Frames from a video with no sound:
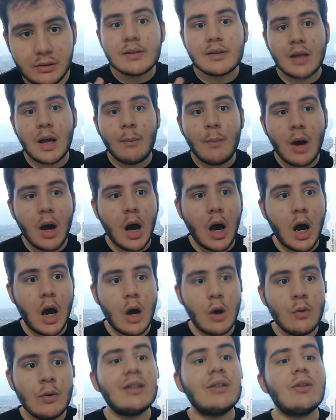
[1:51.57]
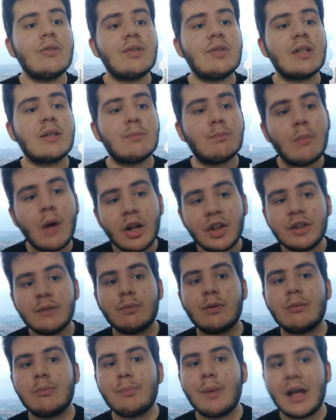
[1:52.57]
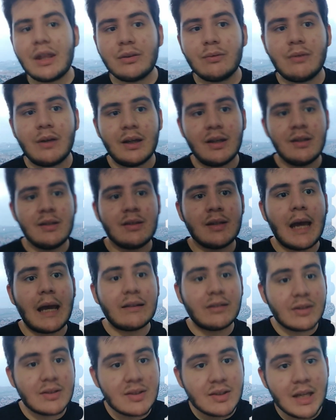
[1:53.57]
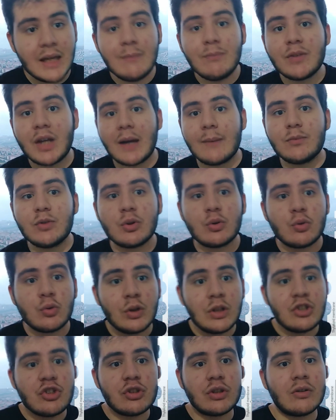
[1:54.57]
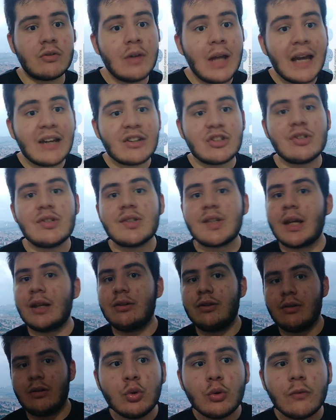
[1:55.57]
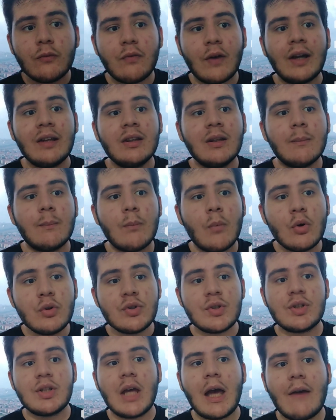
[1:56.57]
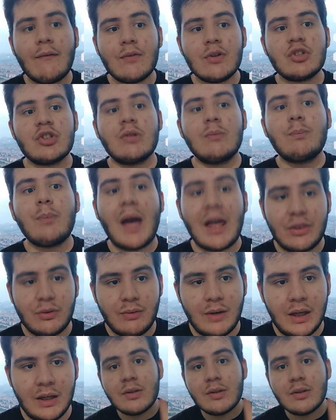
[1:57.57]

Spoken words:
Somehow, it uses multiple pathways at the same time to reach the reaction center to find the most efficient pathway.